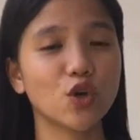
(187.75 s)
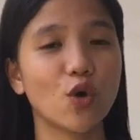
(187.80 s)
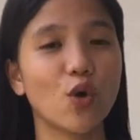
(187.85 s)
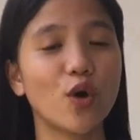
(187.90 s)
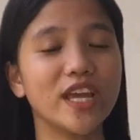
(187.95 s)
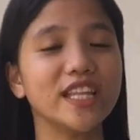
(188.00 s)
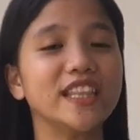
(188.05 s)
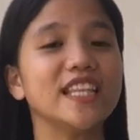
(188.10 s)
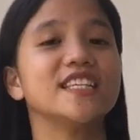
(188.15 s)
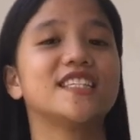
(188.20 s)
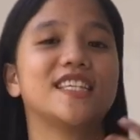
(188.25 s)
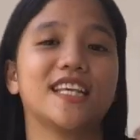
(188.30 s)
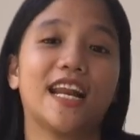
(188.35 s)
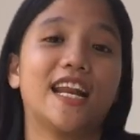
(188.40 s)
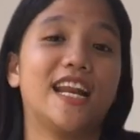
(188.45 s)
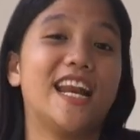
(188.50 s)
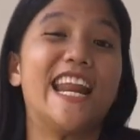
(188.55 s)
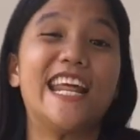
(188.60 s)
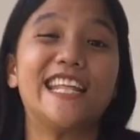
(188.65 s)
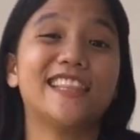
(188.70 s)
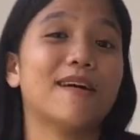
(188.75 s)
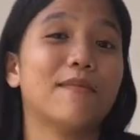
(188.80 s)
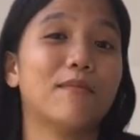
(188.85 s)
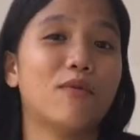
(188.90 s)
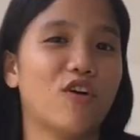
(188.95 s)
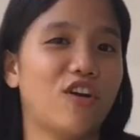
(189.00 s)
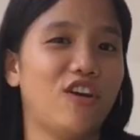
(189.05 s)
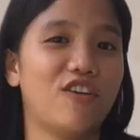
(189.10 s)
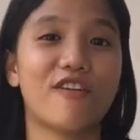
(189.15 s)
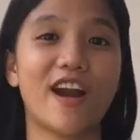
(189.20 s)
So it is
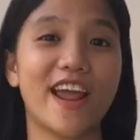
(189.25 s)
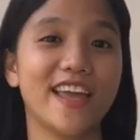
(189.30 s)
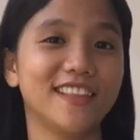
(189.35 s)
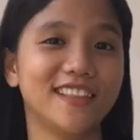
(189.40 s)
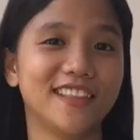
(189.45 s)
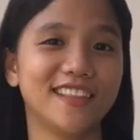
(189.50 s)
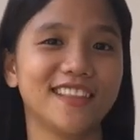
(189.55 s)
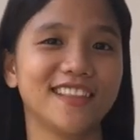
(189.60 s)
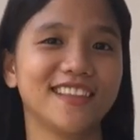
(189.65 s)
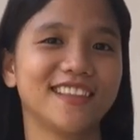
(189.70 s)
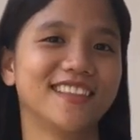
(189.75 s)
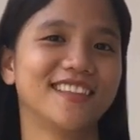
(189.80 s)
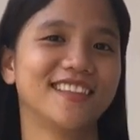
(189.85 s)
relatable, right?